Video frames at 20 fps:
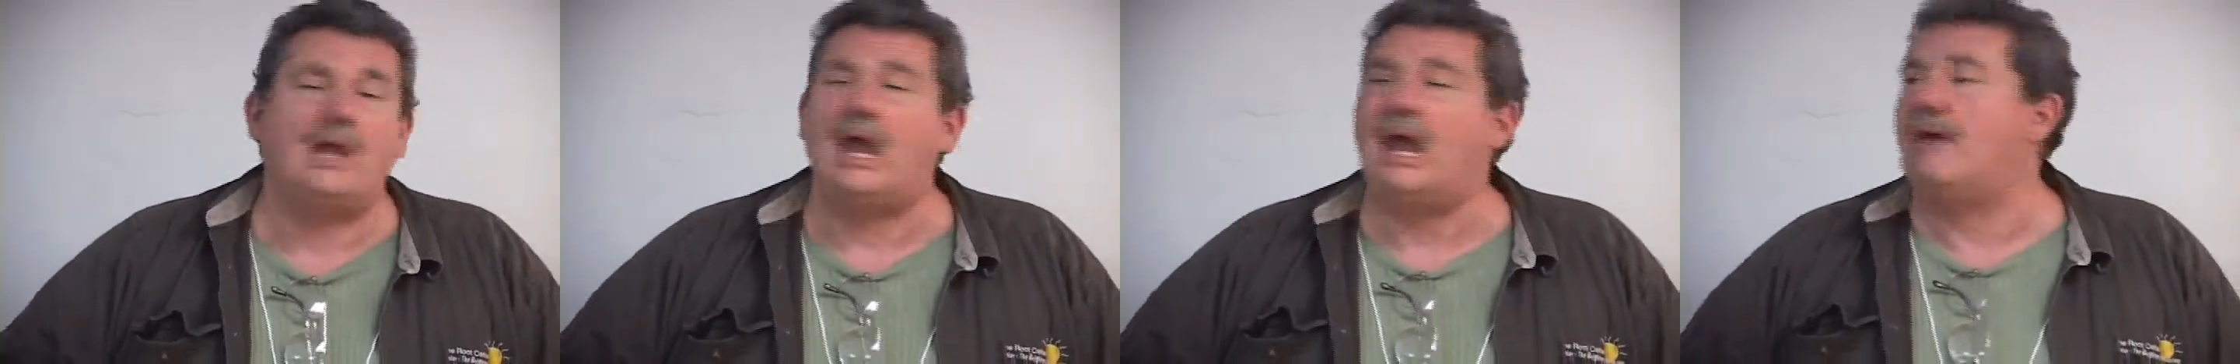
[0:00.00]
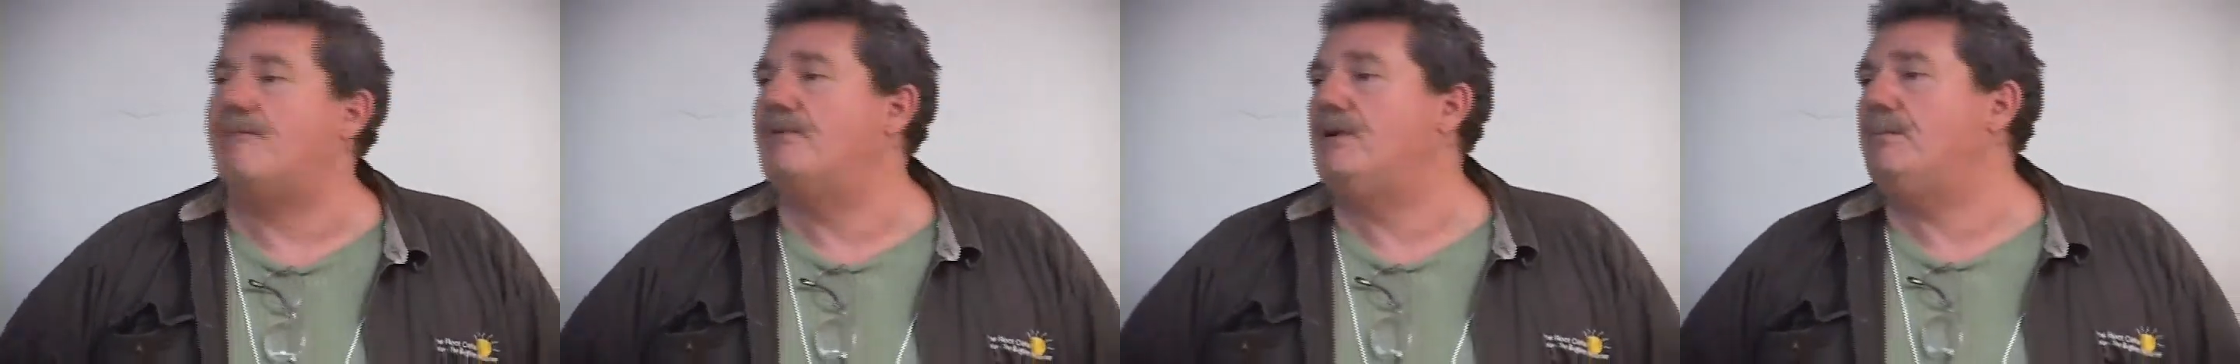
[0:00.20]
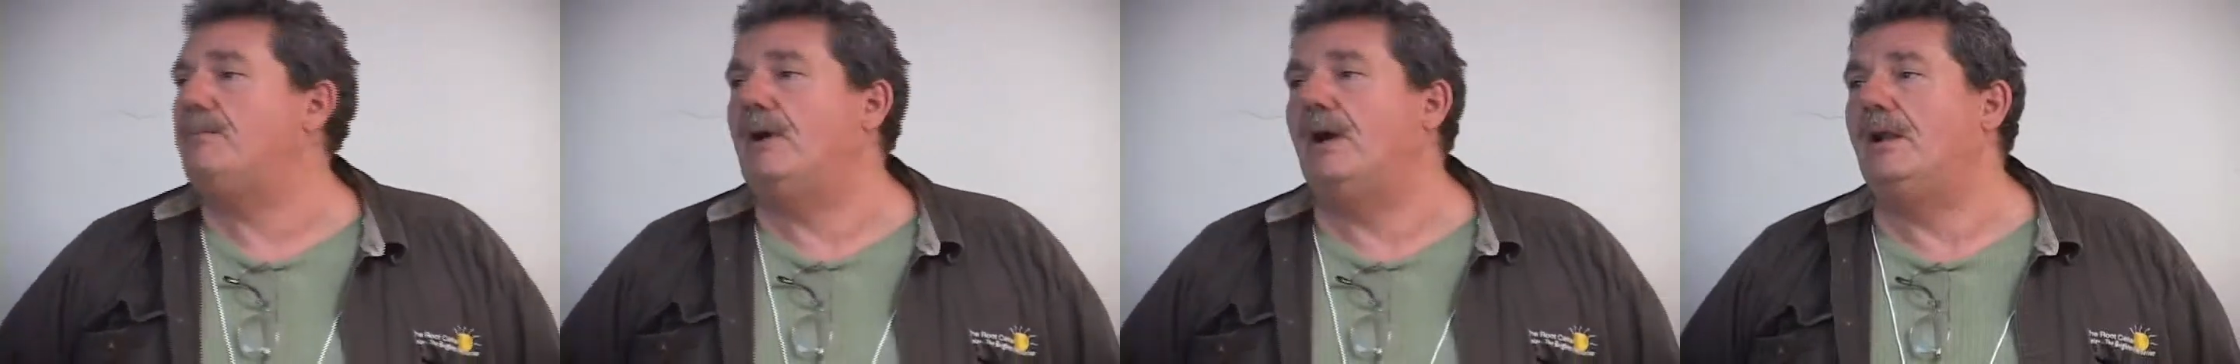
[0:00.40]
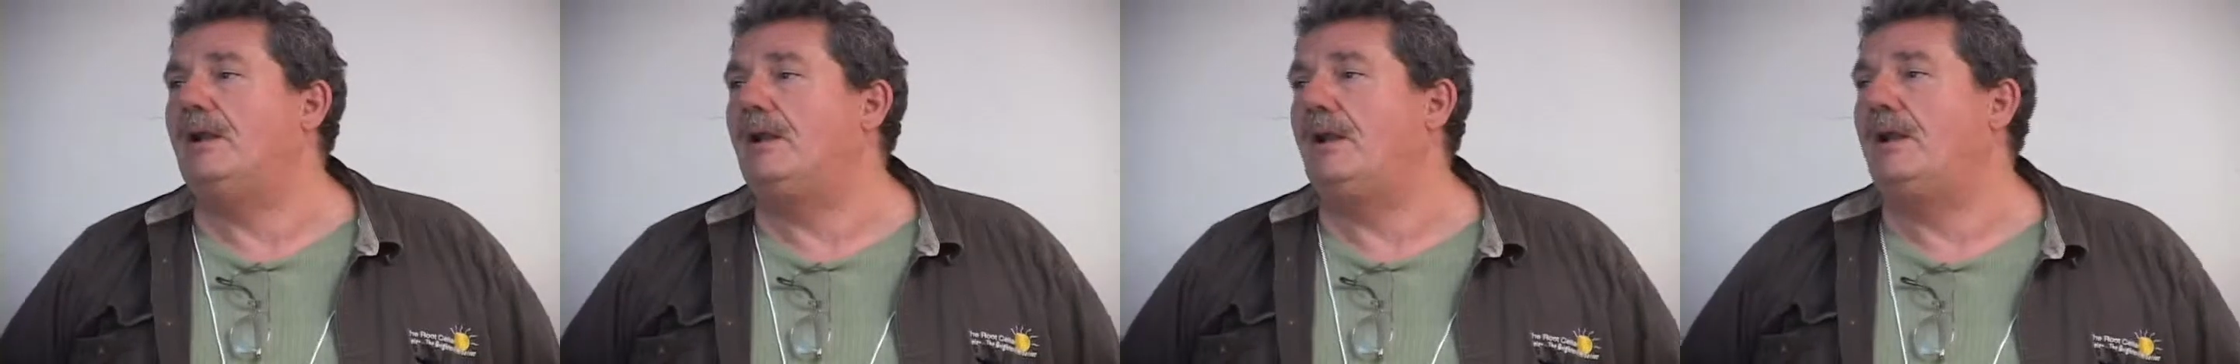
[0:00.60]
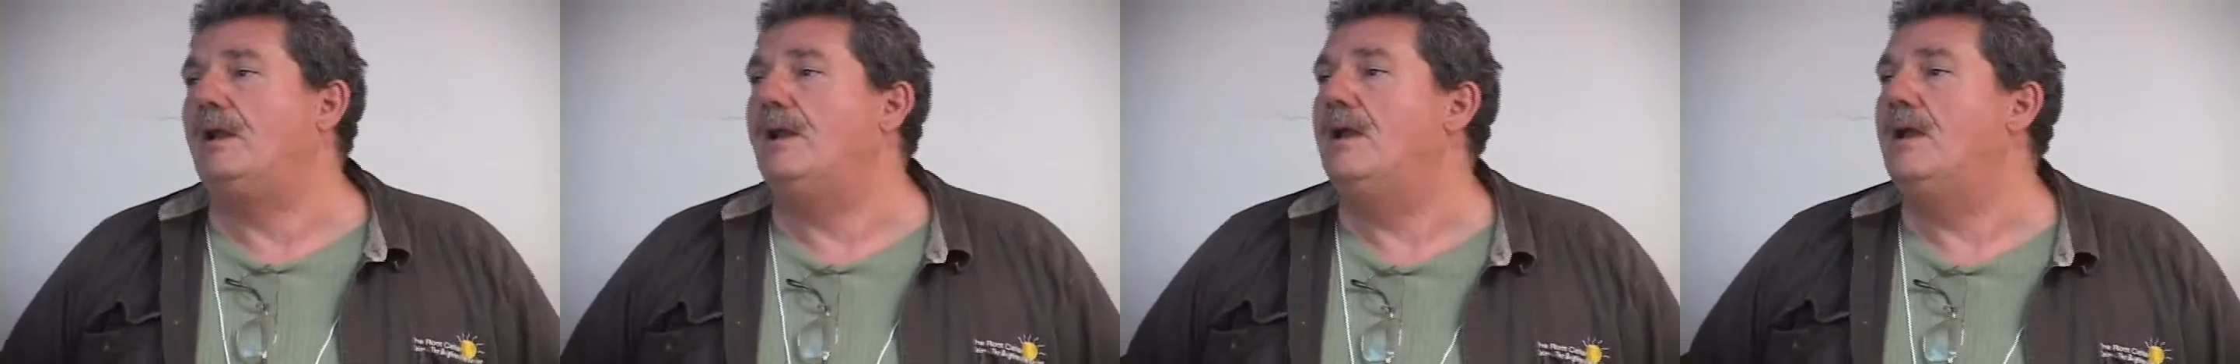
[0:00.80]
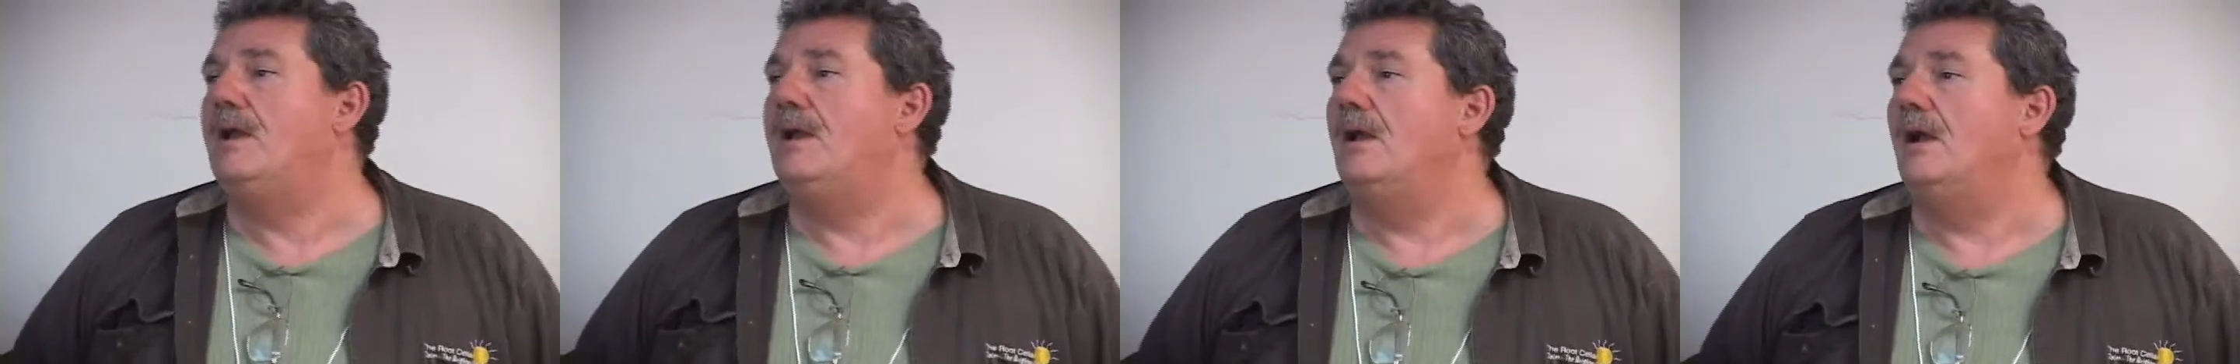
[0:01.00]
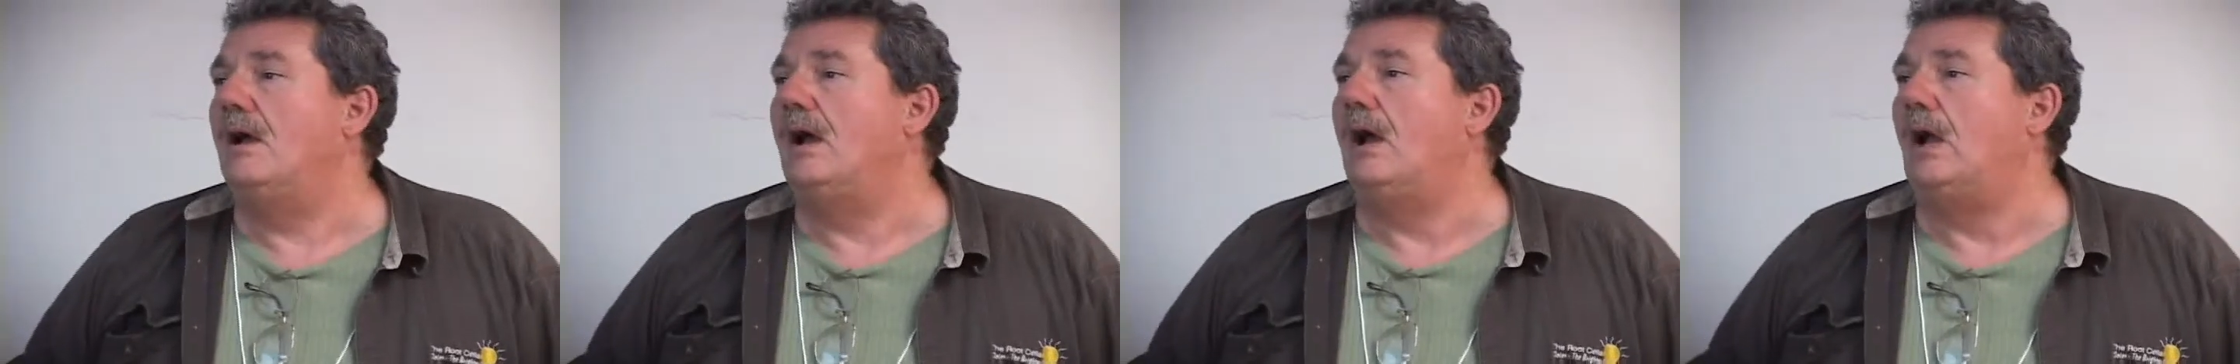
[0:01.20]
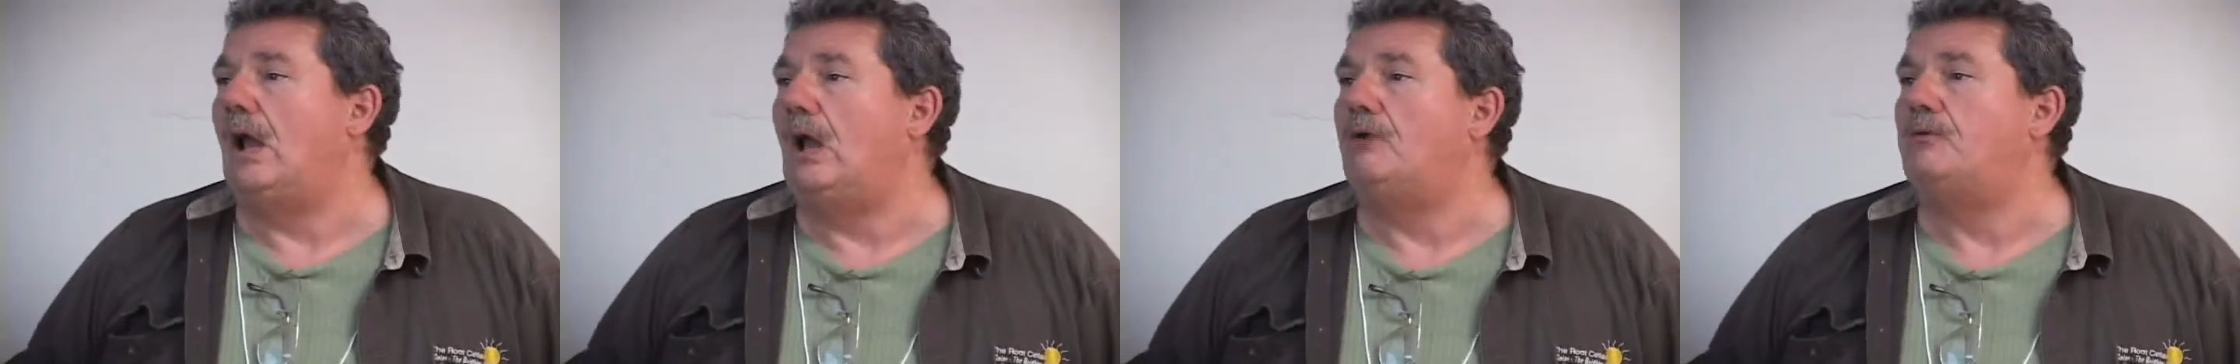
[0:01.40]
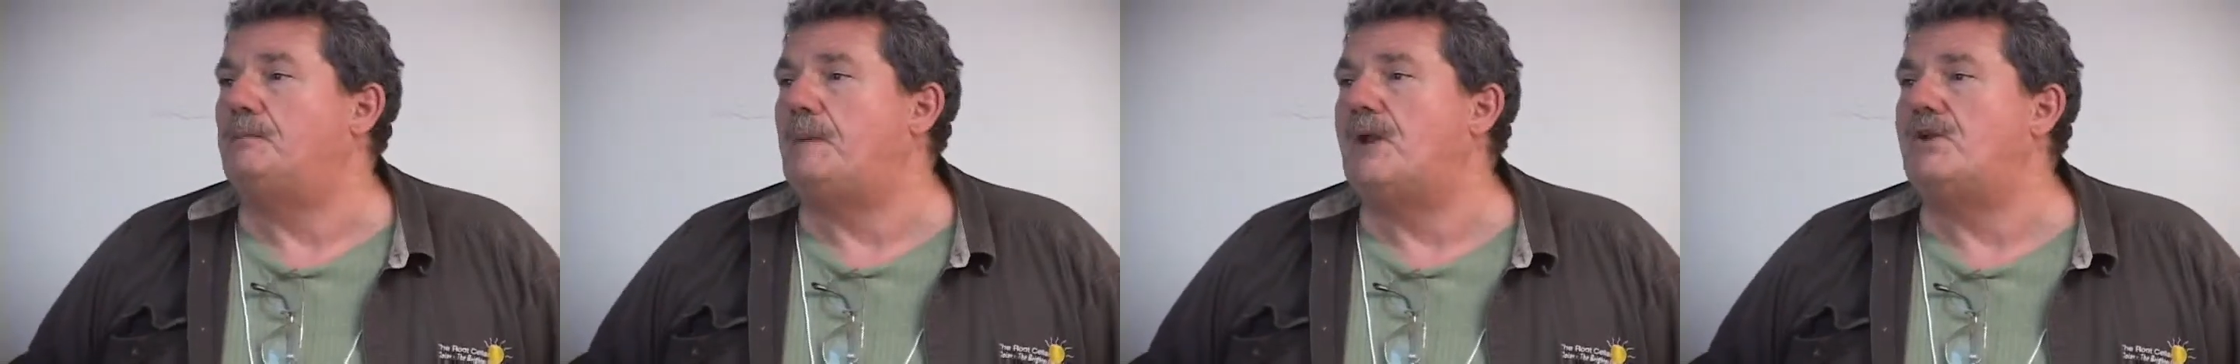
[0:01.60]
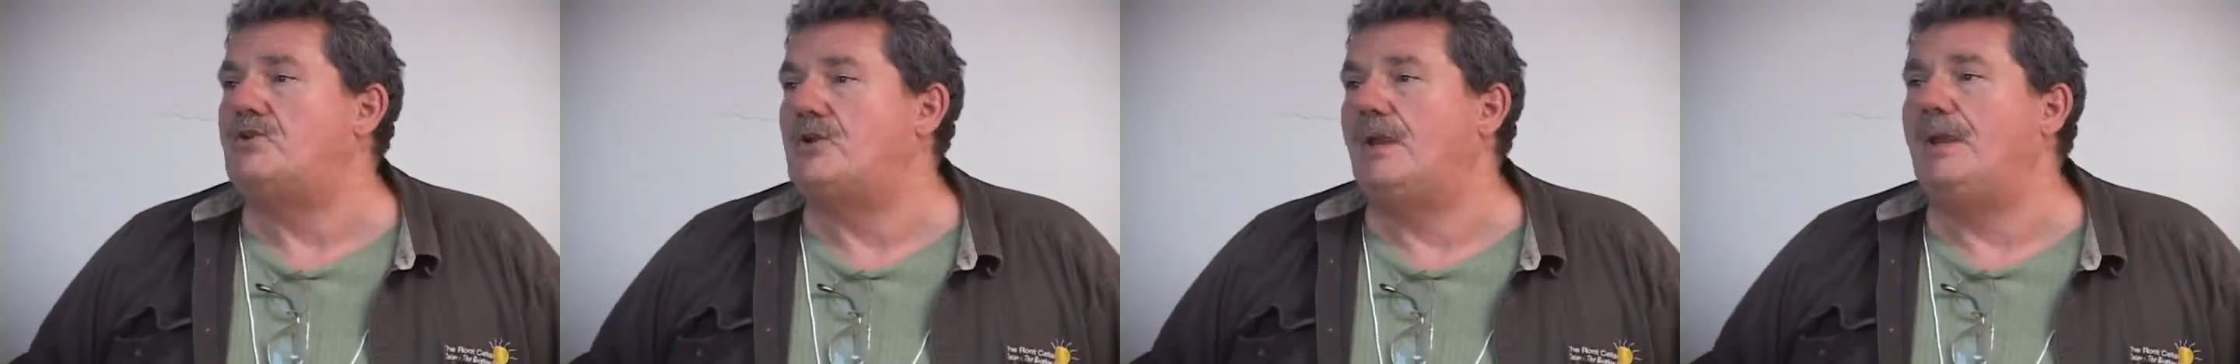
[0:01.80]
Everybody,
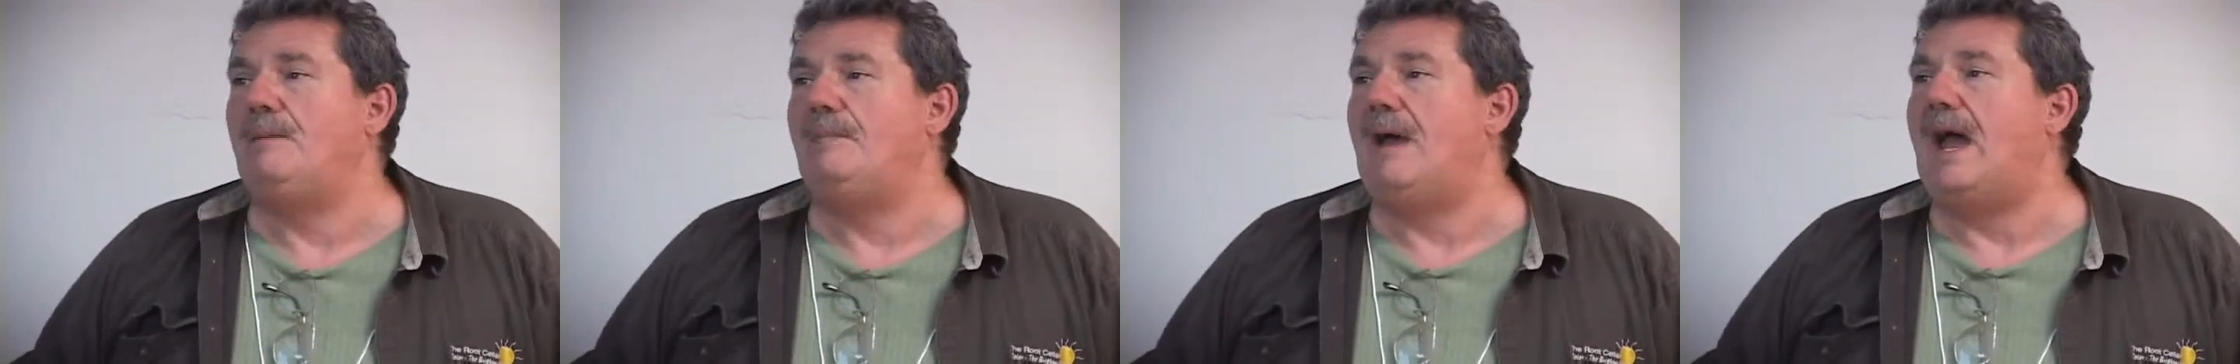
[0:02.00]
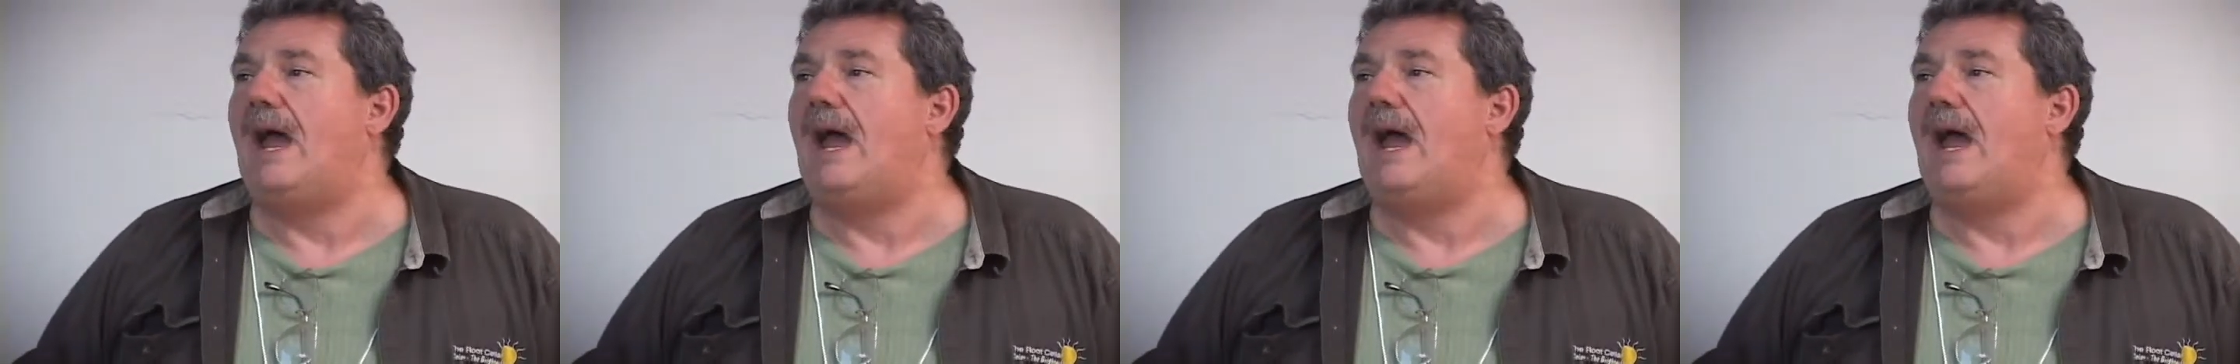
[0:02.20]
especially